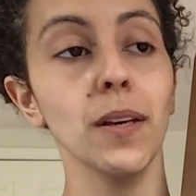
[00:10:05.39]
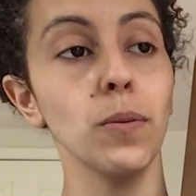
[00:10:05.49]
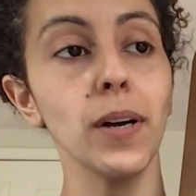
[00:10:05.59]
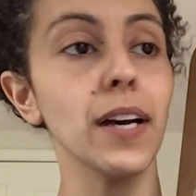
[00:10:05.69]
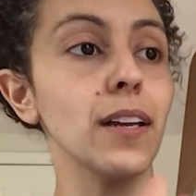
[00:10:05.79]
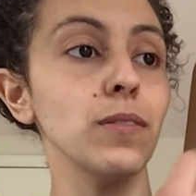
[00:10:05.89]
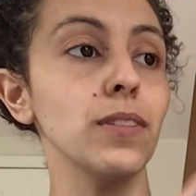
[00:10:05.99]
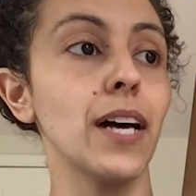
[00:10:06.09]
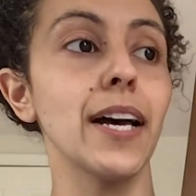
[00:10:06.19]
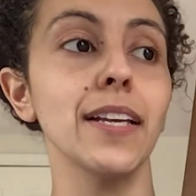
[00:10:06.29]
What kind of
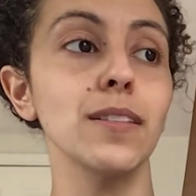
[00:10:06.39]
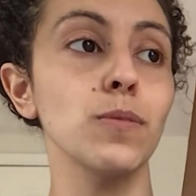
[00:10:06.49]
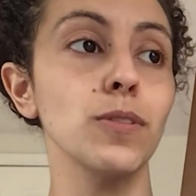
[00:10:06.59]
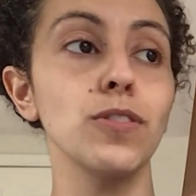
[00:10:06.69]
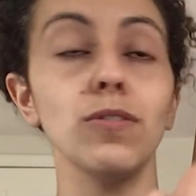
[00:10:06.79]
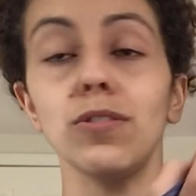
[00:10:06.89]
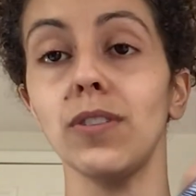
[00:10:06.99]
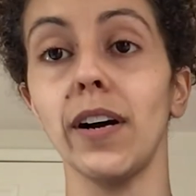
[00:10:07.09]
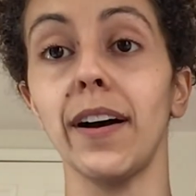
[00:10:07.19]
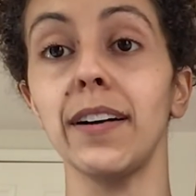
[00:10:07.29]
lines would you
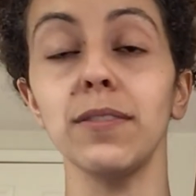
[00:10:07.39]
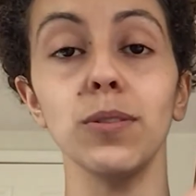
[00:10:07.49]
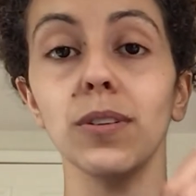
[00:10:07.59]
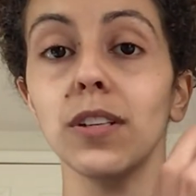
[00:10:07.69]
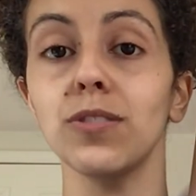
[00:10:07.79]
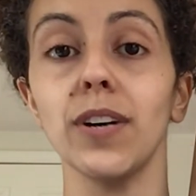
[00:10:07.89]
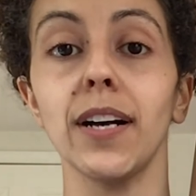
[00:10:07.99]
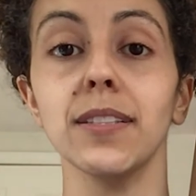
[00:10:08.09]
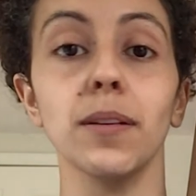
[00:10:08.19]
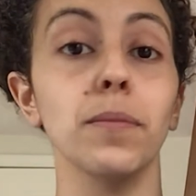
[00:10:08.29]
draw if you were going to draw
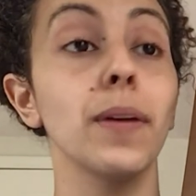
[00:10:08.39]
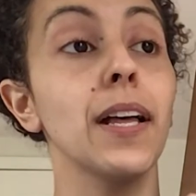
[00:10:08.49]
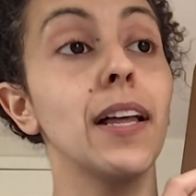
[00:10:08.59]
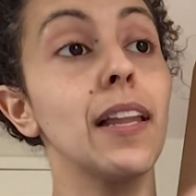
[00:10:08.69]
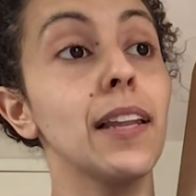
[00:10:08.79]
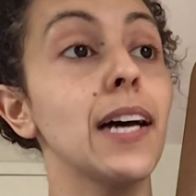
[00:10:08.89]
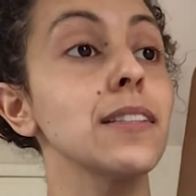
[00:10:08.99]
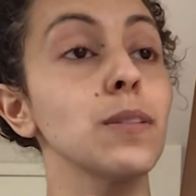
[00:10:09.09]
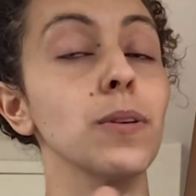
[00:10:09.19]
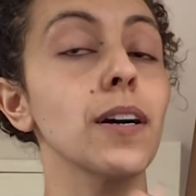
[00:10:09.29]
some
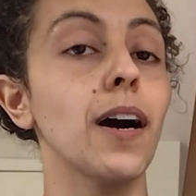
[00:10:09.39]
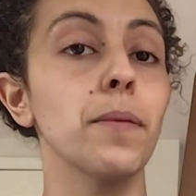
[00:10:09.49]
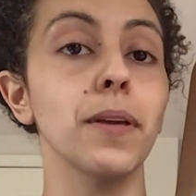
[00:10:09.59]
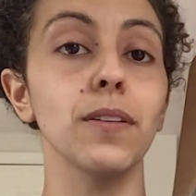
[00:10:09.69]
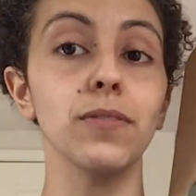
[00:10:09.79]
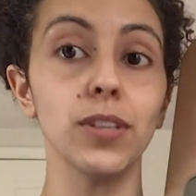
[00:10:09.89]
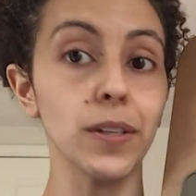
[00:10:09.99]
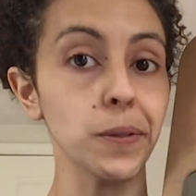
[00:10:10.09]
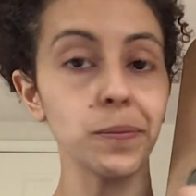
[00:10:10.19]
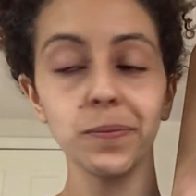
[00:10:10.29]
lines that were calming for
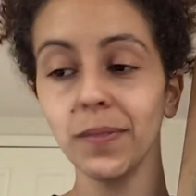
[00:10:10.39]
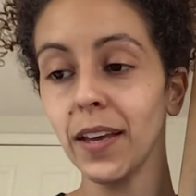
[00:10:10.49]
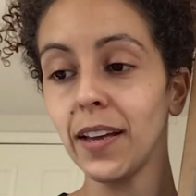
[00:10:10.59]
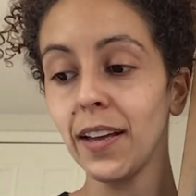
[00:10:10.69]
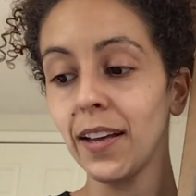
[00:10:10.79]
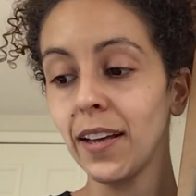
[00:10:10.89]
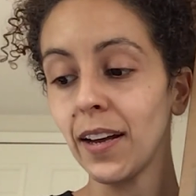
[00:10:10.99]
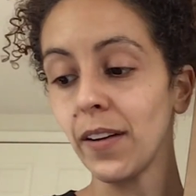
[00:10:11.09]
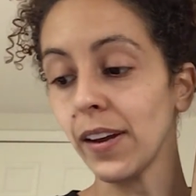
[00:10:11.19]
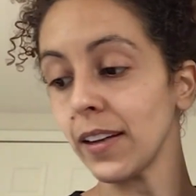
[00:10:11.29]
you?
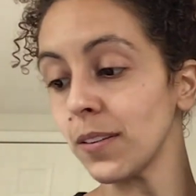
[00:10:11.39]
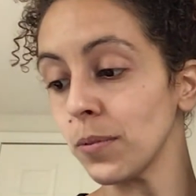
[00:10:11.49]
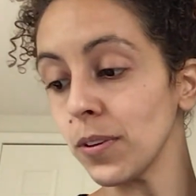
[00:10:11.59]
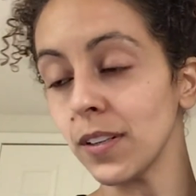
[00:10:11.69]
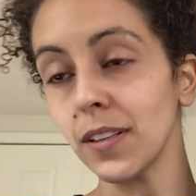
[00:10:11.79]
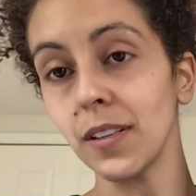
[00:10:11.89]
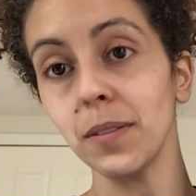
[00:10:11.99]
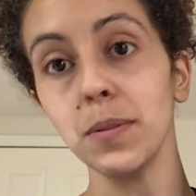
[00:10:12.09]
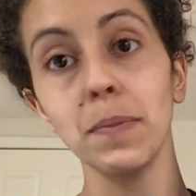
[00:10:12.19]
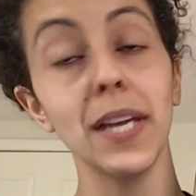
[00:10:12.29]
All right, we're going
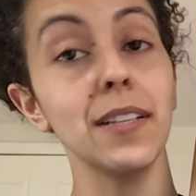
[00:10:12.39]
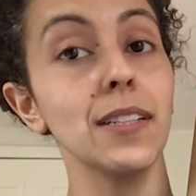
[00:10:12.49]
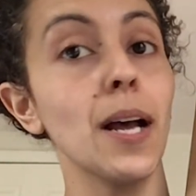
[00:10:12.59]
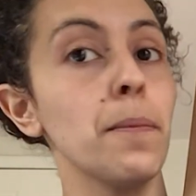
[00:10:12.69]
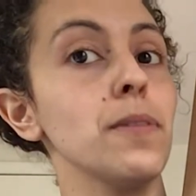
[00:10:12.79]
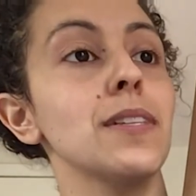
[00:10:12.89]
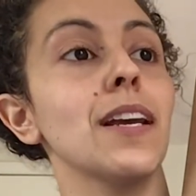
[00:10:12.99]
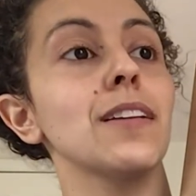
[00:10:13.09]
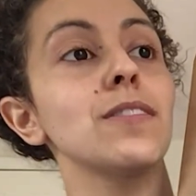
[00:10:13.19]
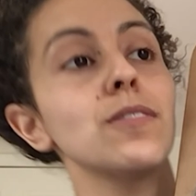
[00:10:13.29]
to spend a couple of
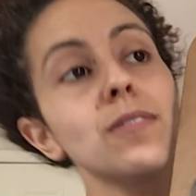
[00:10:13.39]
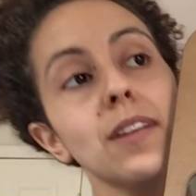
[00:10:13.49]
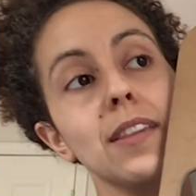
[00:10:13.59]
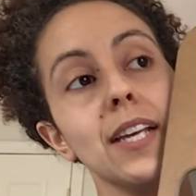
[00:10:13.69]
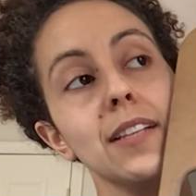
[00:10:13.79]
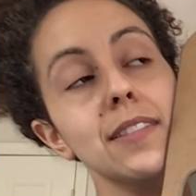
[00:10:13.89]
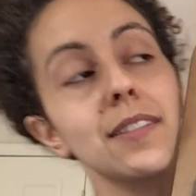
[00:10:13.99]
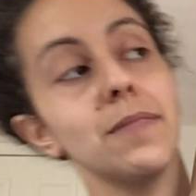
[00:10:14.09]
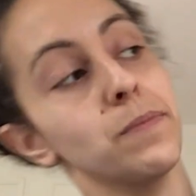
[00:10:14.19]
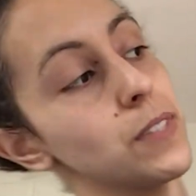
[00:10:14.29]
seconds doing
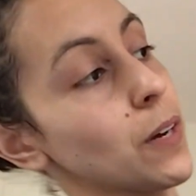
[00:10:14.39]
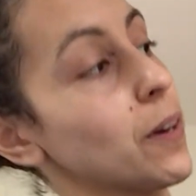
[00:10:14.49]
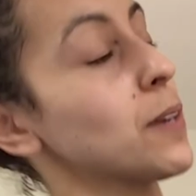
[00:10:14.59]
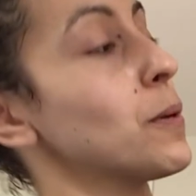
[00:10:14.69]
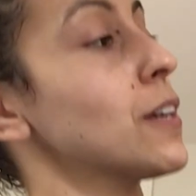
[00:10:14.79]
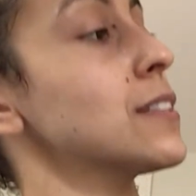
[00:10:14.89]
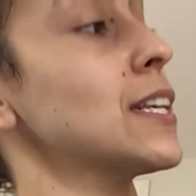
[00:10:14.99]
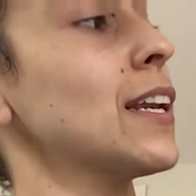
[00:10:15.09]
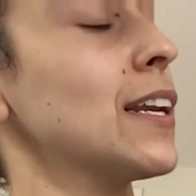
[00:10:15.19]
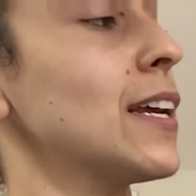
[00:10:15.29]
this. So on your mark, get
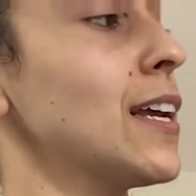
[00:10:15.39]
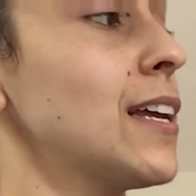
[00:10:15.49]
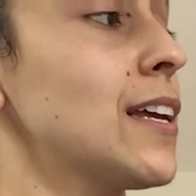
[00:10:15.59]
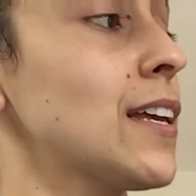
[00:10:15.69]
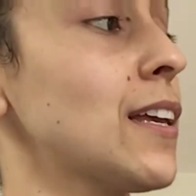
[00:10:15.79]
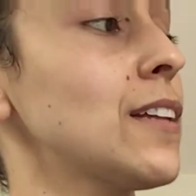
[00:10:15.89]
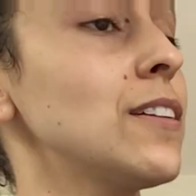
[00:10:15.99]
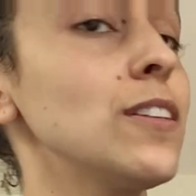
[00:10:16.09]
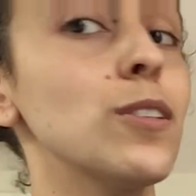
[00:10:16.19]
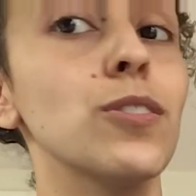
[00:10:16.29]
set,
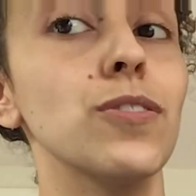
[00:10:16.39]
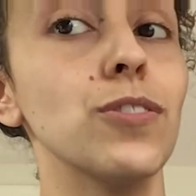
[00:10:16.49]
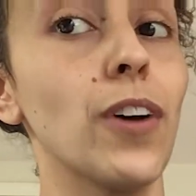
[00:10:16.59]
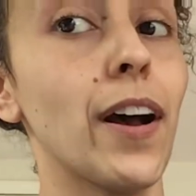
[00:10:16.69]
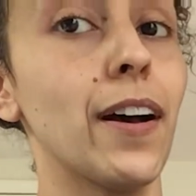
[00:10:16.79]
and draw.